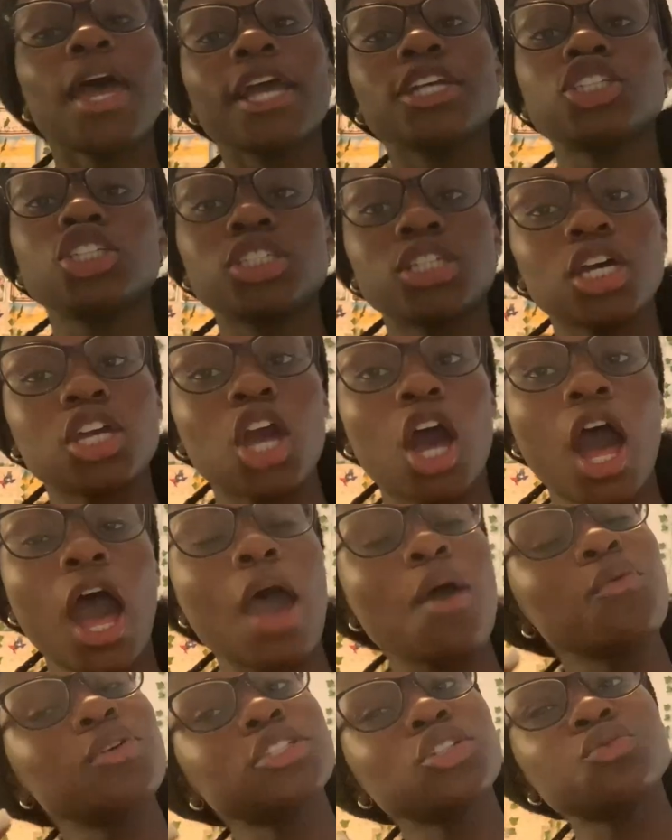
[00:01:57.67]
actually tell y'all,
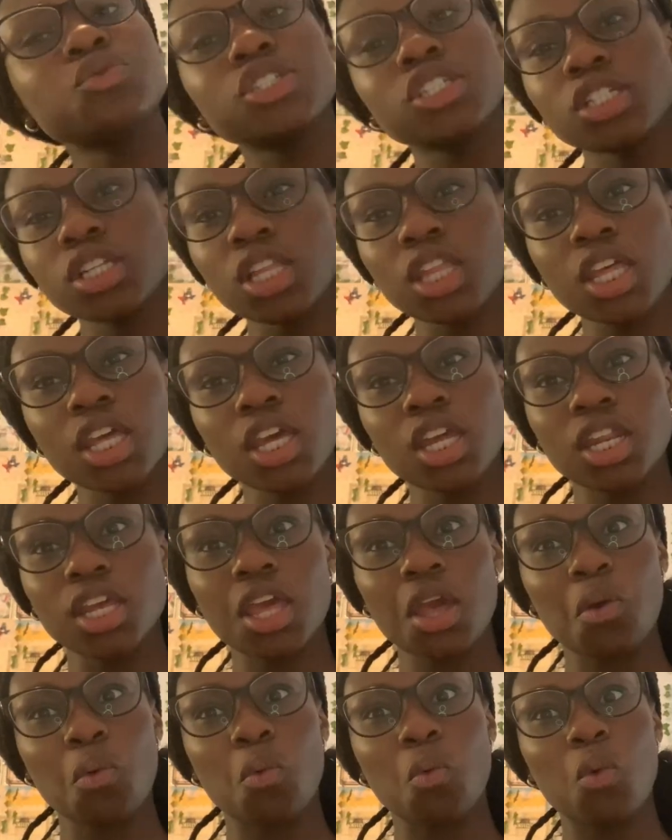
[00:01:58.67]
I was originally going to
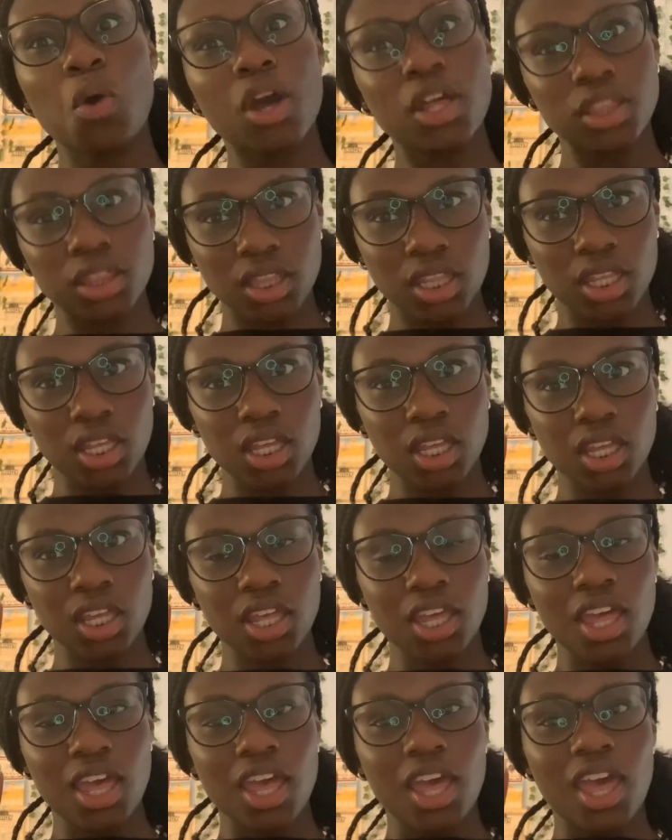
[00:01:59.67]
get one thing,
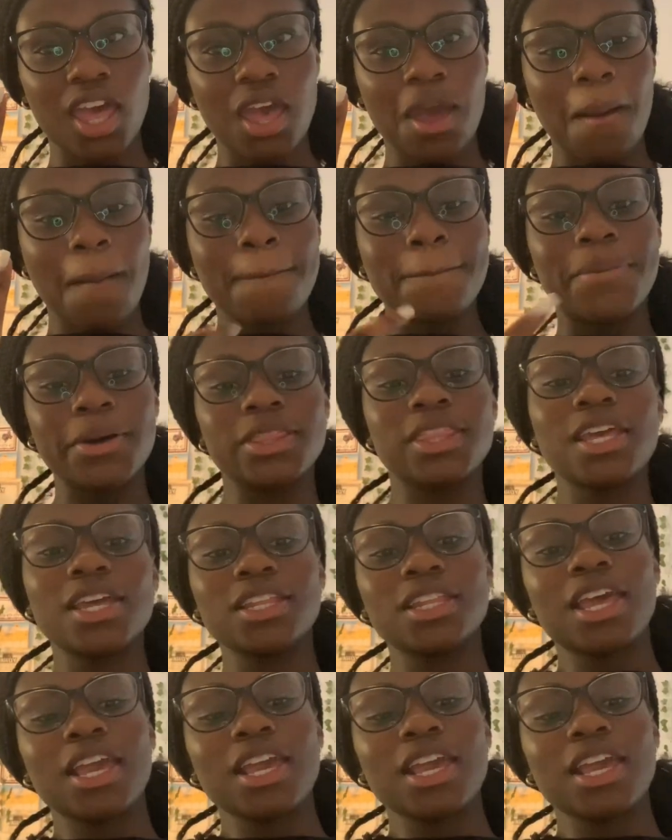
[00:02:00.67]
but then they